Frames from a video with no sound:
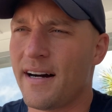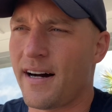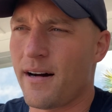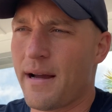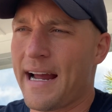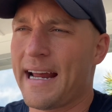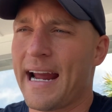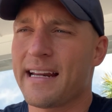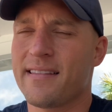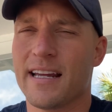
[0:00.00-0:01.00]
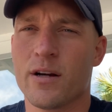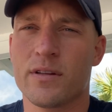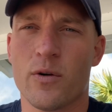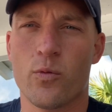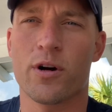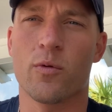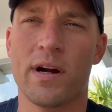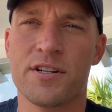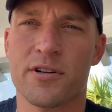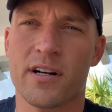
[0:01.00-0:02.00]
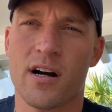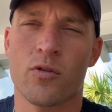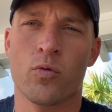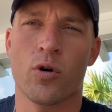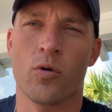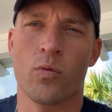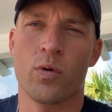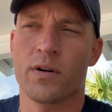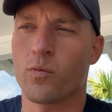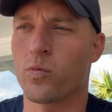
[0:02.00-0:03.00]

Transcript: Uh, and anything that we're wagering on or, or we're,